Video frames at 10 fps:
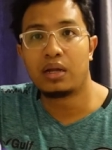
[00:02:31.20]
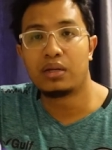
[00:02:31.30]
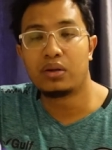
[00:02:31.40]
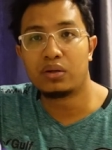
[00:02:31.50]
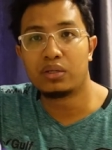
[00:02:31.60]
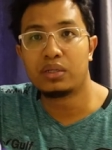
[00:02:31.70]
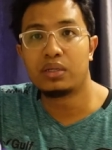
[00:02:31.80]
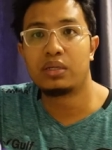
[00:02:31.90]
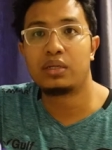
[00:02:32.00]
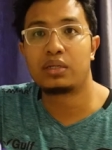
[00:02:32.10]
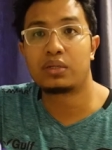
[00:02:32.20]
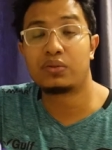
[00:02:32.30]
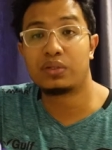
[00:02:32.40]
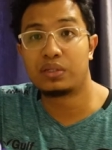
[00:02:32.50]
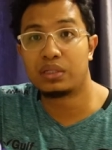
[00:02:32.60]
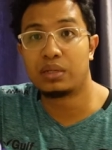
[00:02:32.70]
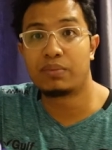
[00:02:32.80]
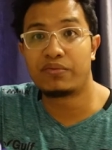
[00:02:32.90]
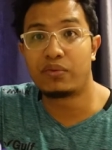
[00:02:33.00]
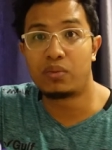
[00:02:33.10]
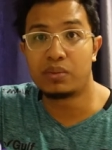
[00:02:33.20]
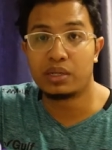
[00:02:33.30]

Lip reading: non-consistent performer.